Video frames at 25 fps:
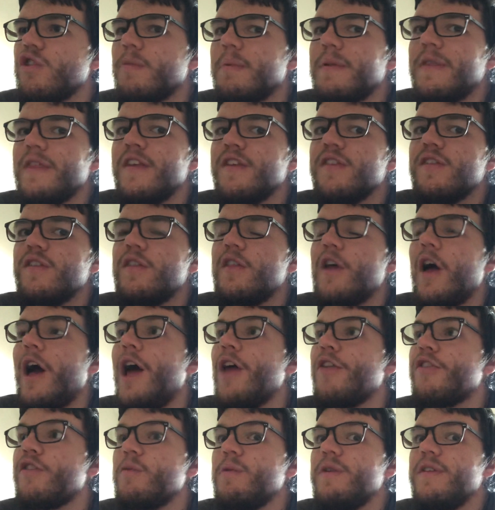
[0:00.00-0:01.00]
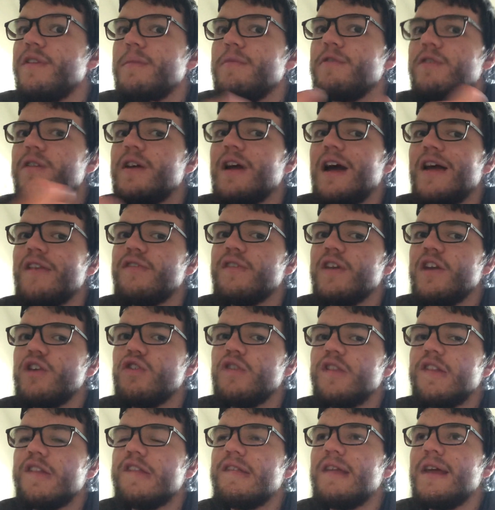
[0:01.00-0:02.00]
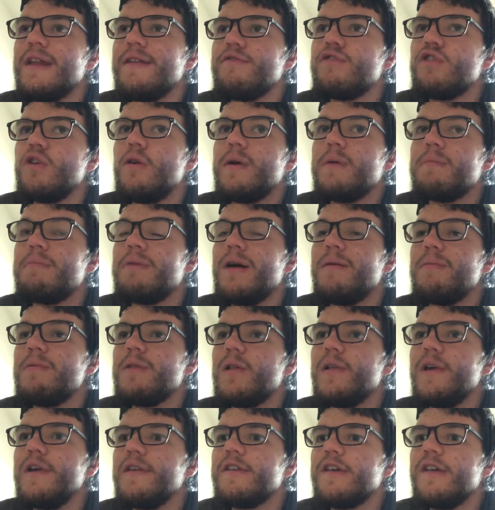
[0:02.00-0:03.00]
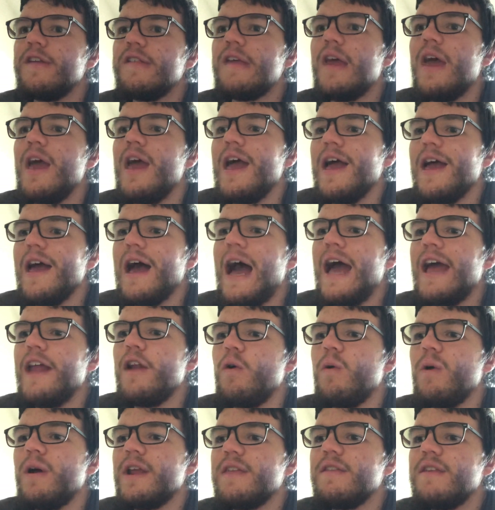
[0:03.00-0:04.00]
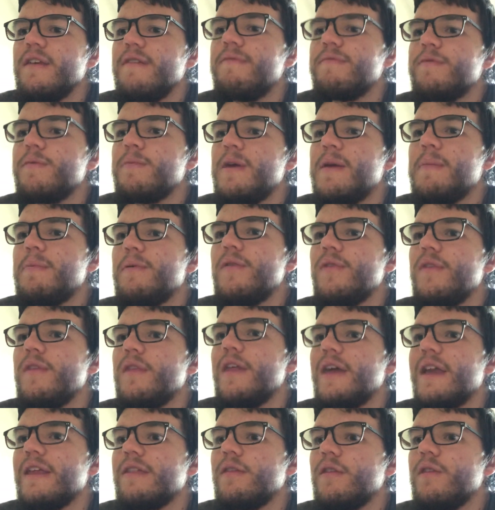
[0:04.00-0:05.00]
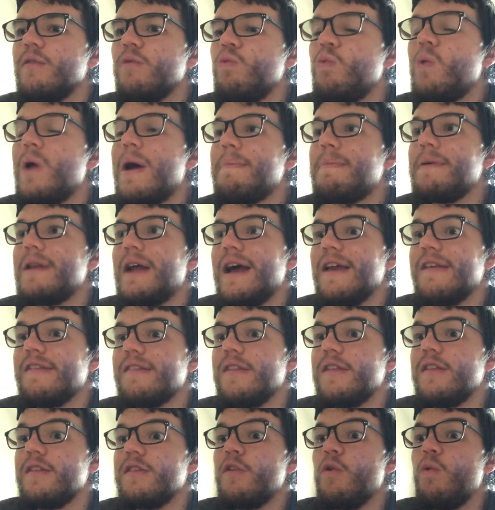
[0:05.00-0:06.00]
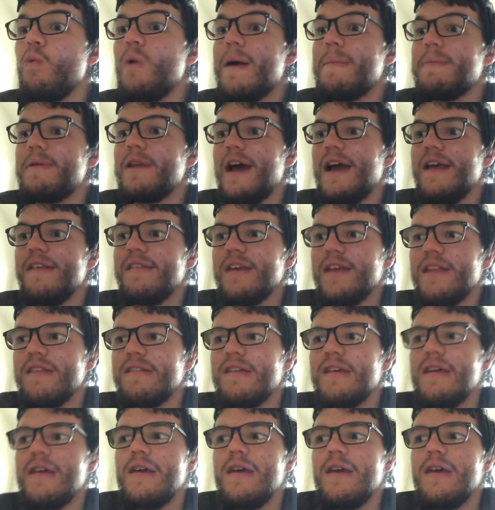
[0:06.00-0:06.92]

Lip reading: But this is also the reason I'm doing consultations instead of showing publicly, is because I don't want to give people weaponize it.